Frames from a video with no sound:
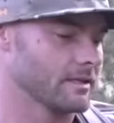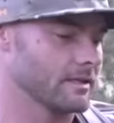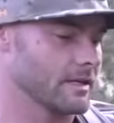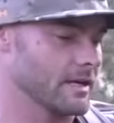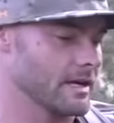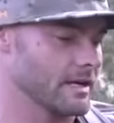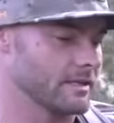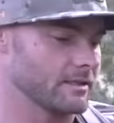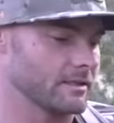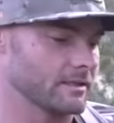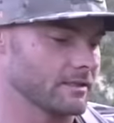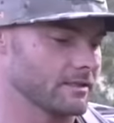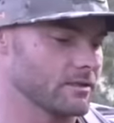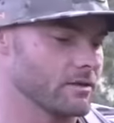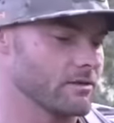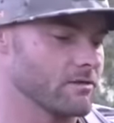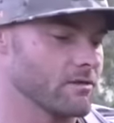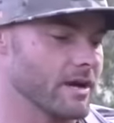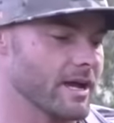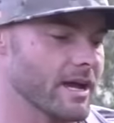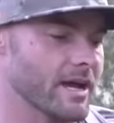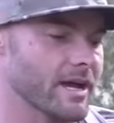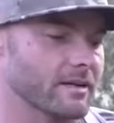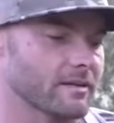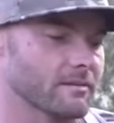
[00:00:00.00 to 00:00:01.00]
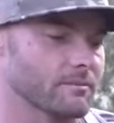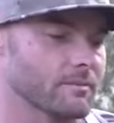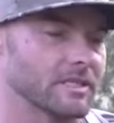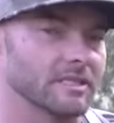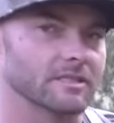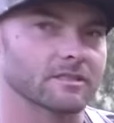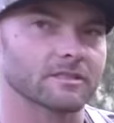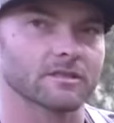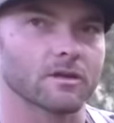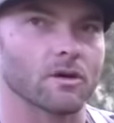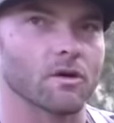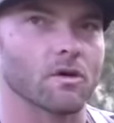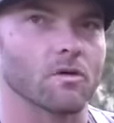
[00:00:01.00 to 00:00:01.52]
I just knew I had to be
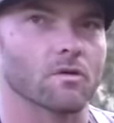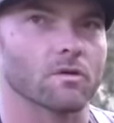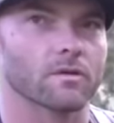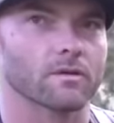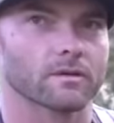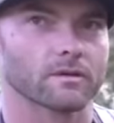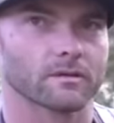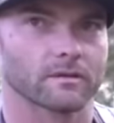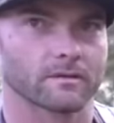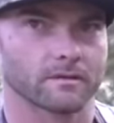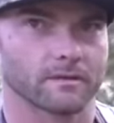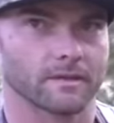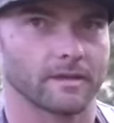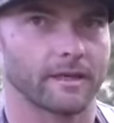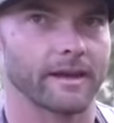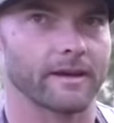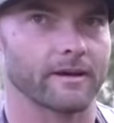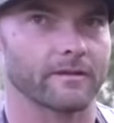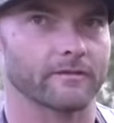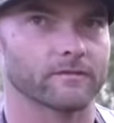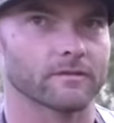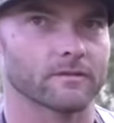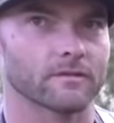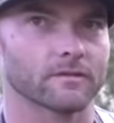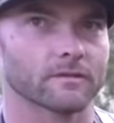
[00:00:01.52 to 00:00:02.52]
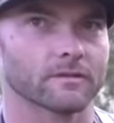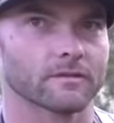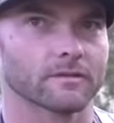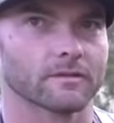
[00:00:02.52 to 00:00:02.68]
so careful